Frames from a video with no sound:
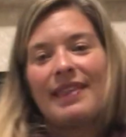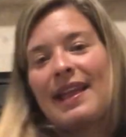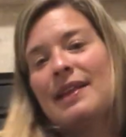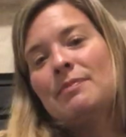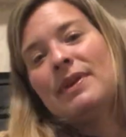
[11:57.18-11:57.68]

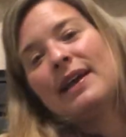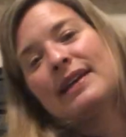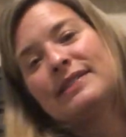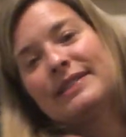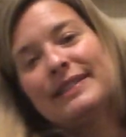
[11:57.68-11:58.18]
Animal
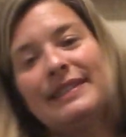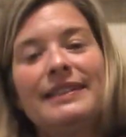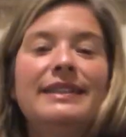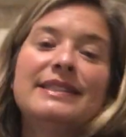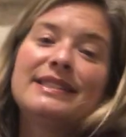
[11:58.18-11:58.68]
action
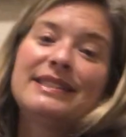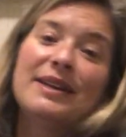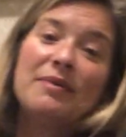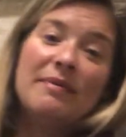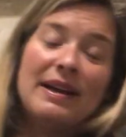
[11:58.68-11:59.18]
is
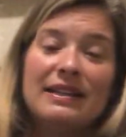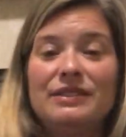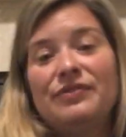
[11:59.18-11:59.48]
so much